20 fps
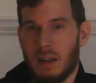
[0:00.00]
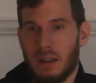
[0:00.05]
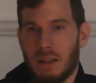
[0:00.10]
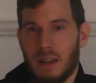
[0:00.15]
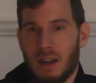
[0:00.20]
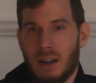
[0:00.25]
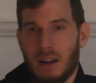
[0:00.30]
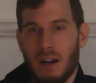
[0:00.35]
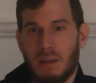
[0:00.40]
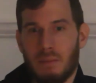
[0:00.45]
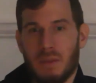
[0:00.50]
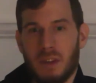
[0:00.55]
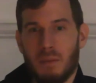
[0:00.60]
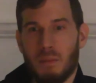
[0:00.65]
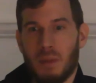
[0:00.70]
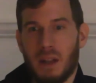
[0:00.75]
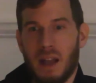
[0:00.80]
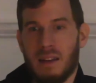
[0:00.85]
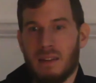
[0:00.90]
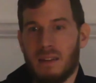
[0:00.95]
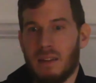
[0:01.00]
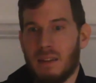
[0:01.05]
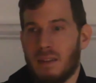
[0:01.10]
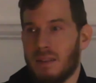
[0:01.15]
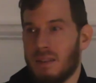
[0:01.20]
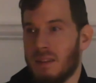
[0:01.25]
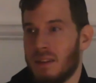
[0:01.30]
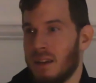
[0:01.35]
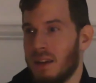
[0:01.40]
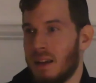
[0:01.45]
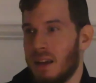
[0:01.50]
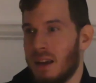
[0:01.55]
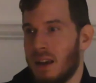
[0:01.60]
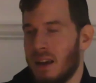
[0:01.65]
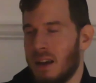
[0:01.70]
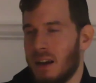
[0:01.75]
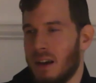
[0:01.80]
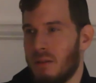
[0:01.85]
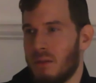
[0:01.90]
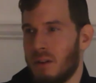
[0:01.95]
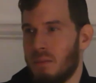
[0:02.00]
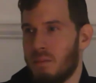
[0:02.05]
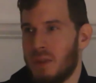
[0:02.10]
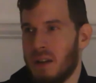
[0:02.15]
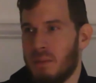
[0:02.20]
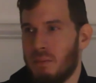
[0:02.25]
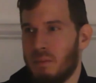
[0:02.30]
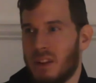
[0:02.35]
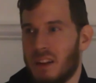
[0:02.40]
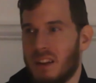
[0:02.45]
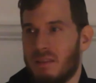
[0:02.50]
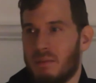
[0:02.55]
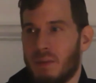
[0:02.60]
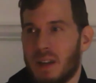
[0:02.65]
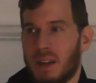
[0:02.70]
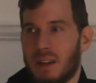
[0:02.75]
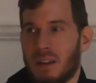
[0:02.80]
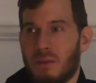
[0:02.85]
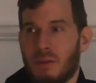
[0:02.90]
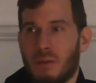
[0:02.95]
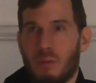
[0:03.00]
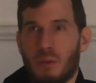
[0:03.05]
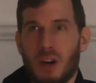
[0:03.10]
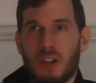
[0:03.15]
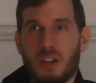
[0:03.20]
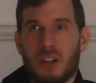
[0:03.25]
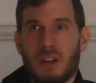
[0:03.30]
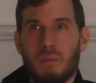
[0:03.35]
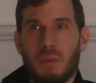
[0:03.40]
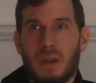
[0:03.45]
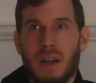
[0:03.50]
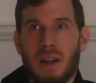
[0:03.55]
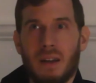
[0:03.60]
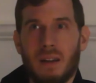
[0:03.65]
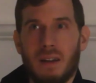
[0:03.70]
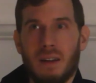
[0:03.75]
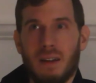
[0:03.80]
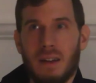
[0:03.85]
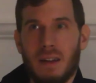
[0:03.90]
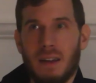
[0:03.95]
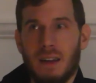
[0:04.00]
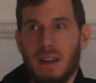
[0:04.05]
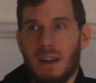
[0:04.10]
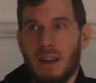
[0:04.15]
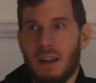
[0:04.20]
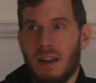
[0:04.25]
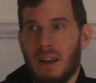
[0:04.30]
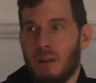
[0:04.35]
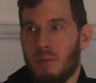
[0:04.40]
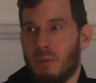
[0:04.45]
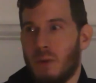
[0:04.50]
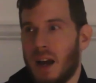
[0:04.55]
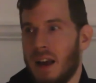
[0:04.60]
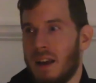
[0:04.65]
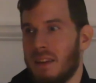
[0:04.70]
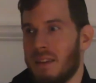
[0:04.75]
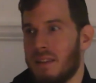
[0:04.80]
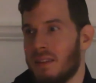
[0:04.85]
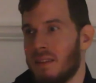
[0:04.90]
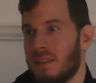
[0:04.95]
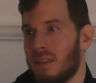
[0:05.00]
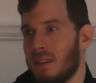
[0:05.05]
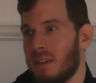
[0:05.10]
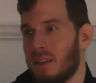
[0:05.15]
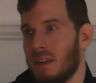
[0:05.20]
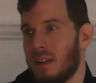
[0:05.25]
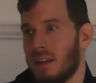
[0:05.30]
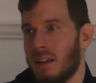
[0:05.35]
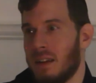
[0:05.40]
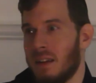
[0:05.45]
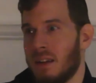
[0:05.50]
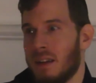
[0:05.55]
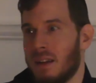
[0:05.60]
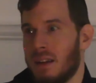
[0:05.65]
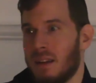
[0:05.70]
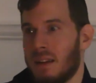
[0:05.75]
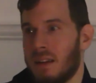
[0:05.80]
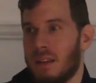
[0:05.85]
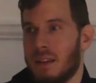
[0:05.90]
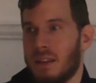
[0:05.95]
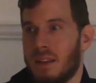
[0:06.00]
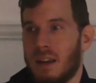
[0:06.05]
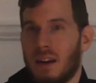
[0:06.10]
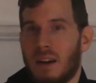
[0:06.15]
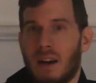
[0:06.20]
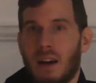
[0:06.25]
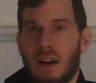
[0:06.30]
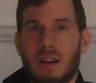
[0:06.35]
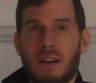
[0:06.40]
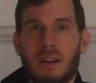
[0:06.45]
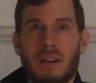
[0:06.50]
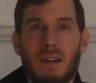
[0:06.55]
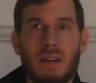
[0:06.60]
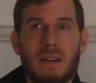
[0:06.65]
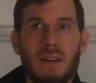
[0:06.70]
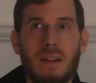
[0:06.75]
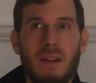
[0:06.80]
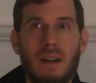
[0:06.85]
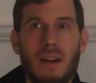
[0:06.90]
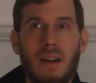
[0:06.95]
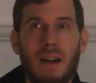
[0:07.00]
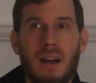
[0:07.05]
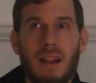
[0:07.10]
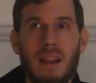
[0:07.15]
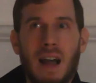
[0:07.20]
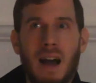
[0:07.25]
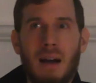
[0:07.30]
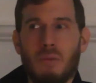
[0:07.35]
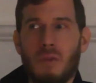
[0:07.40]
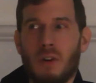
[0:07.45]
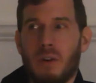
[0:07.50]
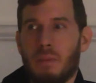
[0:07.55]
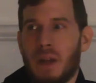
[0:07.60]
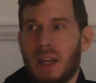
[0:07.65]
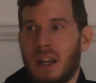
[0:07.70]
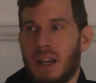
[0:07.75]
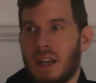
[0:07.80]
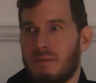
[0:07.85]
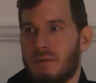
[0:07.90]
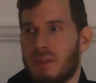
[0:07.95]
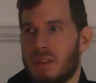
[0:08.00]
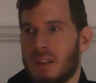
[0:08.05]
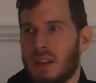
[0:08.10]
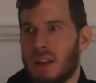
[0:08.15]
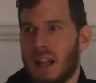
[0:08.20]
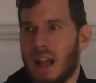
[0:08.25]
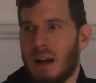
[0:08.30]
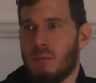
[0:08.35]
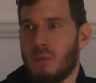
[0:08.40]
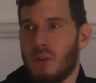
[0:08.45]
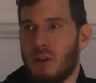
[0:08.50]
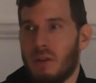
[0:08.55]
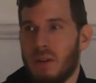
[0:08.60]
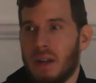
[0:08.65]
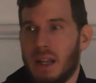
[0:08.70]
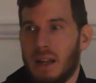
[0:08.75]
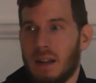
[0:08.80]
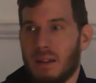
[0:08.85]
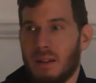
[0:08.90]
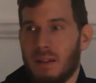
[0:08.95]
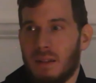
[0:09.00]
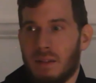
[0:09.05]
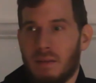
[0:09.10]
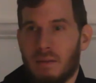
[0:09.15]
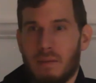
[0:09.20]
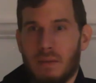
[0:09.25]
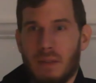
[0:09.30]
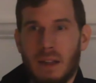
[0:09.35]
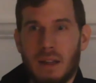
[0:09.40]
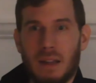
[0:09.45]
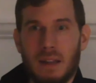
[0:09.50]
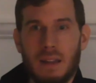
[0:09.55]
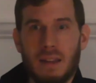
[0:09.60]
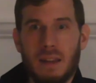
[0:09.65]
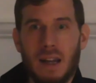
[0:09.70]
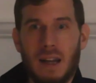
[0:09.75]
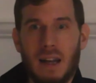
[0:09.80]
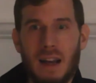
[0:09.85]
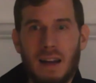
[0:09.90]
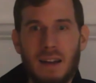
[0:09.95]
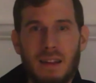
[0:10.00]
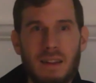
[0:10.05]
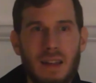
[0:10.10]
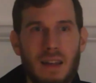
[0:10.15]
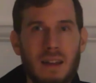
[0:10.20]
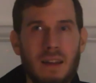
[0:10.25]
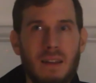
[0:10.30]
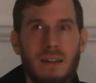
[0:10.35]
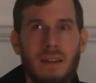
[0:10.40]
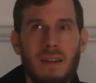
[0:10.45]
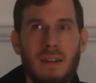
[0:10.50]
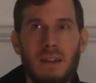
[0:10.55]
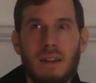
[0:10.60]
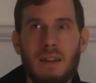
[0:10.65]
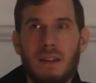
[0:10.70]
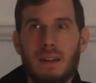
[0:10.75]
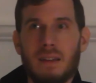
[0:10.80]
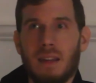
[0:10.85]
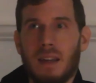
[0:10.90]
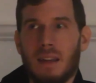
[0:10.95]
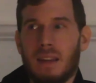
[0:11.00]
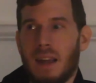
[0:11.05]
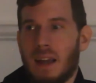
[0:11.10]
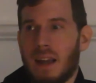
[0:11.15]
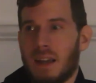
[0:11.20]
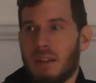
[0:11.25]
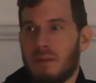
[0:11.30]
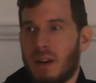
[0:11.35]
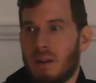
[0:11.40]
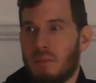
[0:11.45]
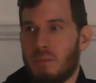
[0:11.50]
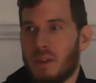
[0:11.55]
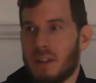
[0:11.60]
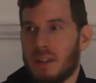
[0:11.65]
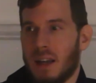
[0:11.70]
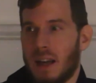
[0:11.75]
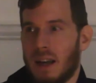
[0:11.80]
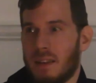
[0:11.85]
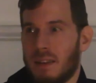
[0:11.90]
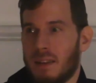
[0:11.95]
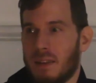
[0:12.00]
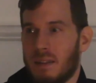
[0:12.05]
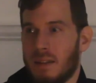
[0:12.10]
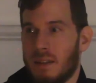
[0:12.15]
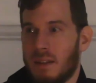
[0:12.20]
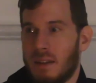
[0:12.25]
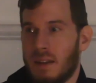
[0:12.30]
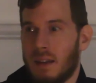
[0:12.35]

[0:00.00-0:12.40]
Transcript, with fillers: They come to places where people have been worshiping in ways that are a lot more meaningful and a lot more real than anything that they can represent.